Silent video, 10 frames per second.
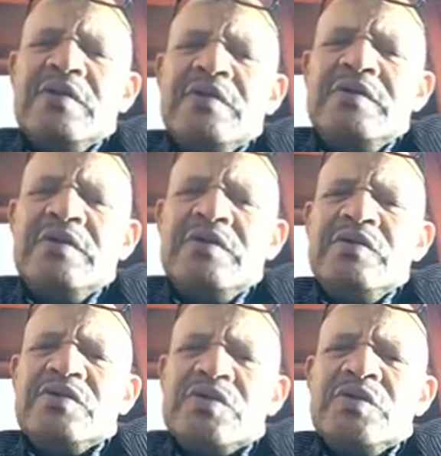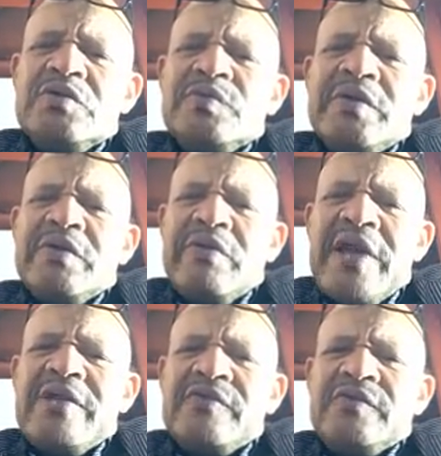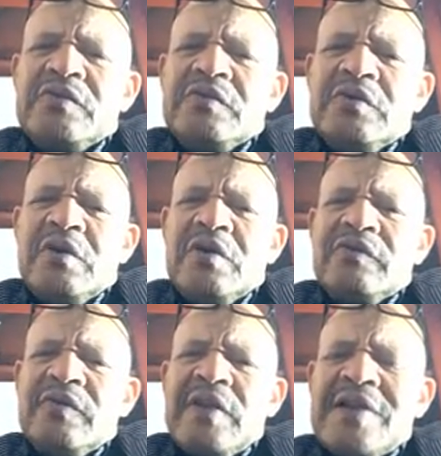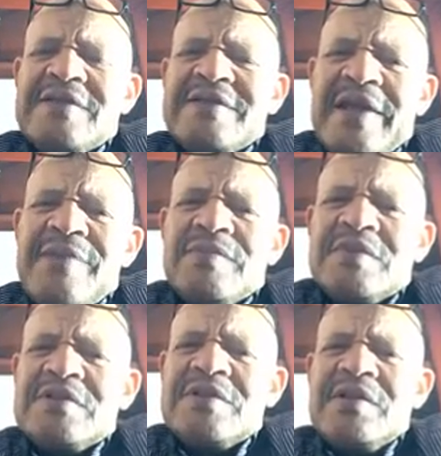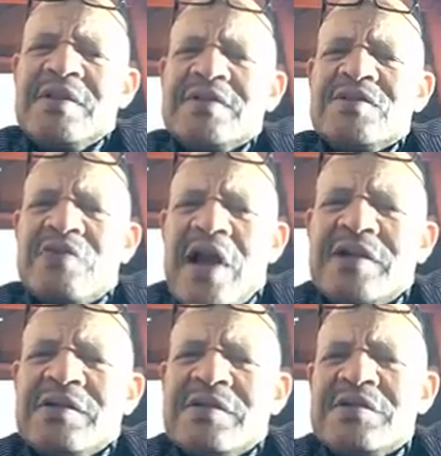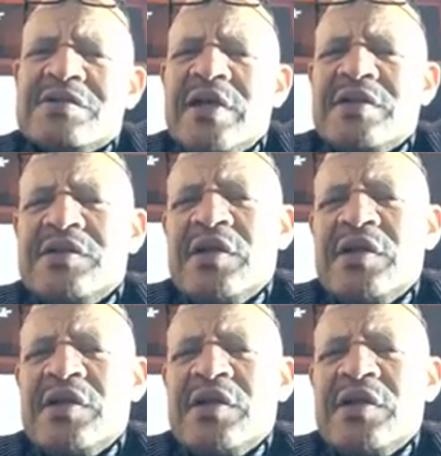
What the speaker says: he should be grateful of the attempts and the struggles that